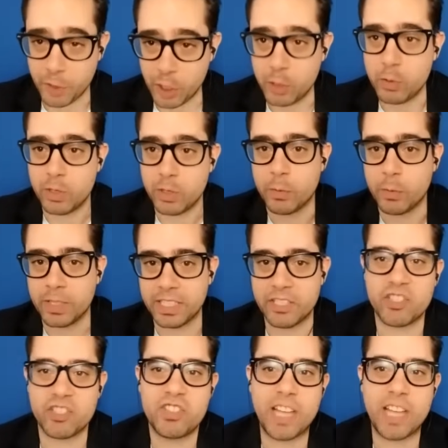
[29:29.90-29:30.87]
you to really
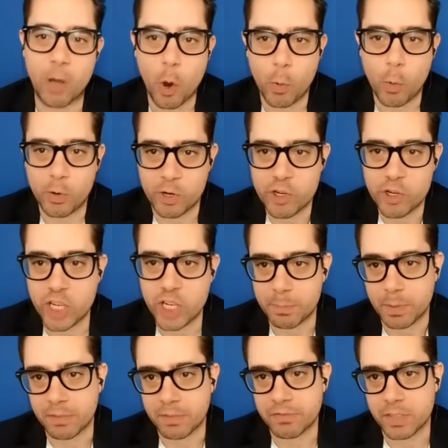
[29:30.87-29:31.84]
just take
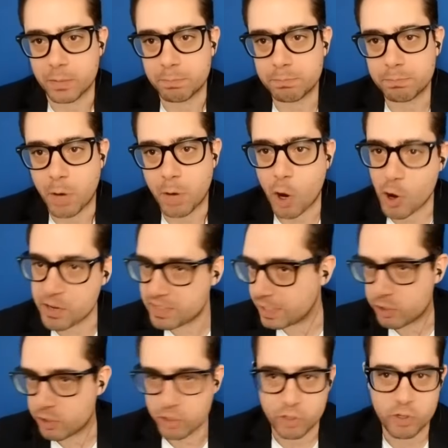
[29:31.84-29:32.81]
ownership of the part
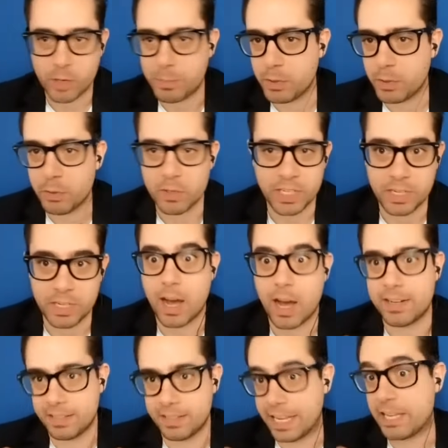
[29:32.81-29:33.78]
and contribute, and
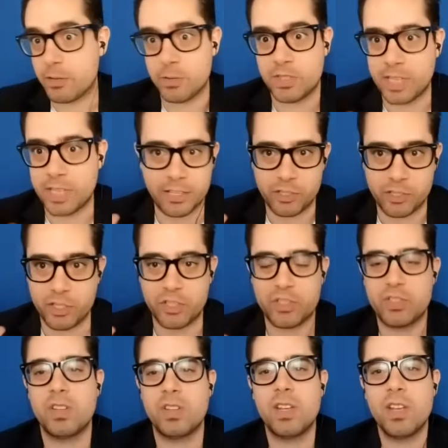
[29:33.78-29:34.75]
not, like you said,
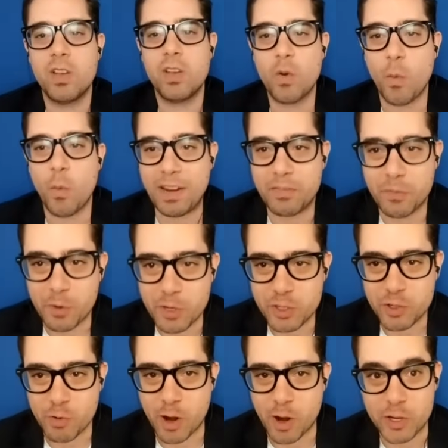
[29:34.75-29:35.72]
just wait for
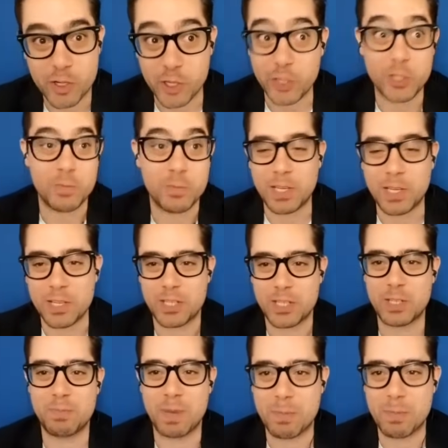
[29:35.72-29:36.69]
instructions yeah. because
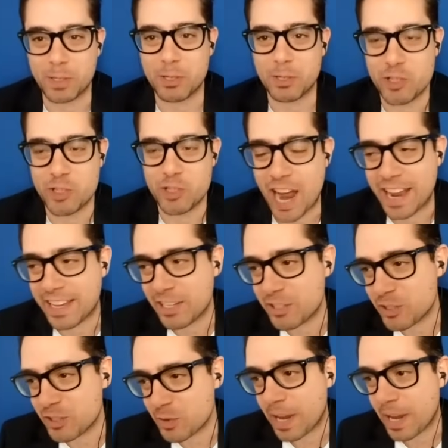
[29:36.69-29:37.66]
these people are
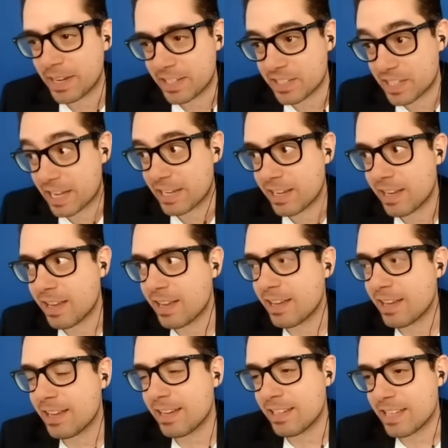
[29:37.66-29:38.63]
giants, right? Because yeah. I
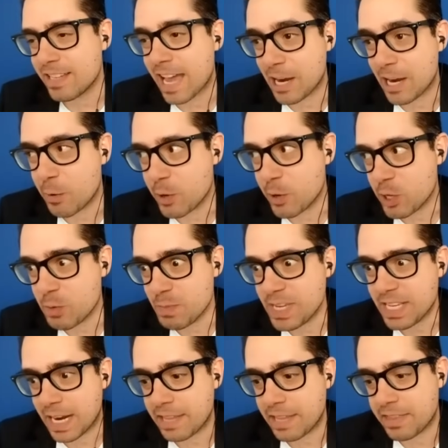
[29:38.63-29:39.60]
yeah, I know what you
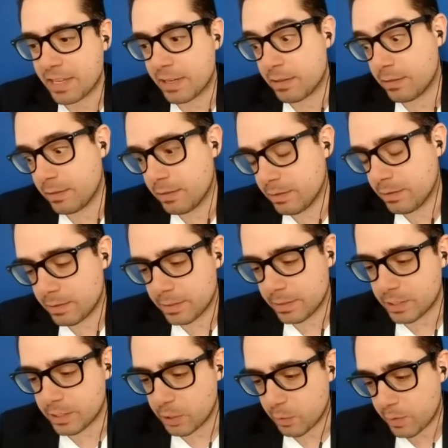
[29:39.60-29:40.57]
mean. I think
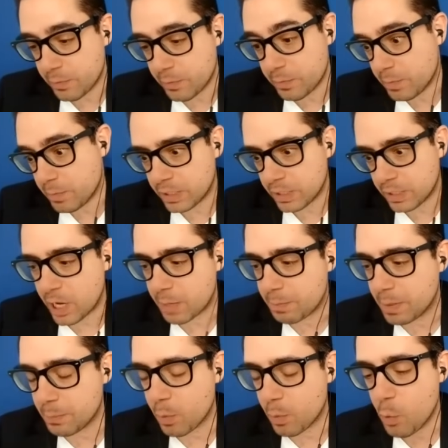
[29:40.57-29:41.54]
you know a lot
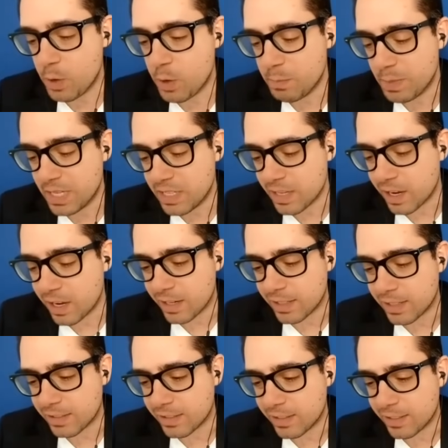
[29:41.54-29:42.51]
of people would be uh,
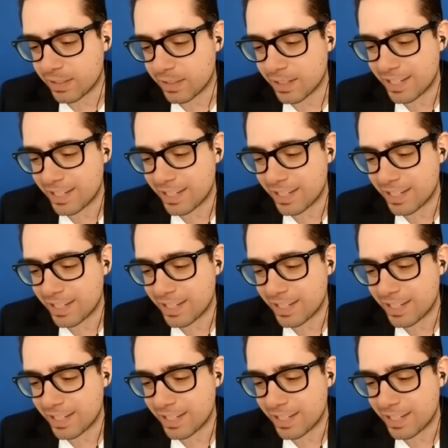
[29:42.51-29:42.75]
uh